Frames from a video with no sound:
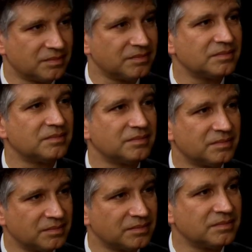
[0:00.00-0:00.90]
number of
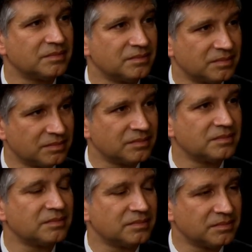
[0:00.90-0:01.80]

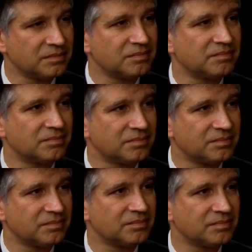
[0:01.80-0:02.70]
organizations.
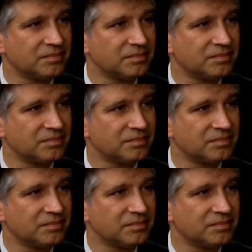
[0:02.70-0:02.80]
You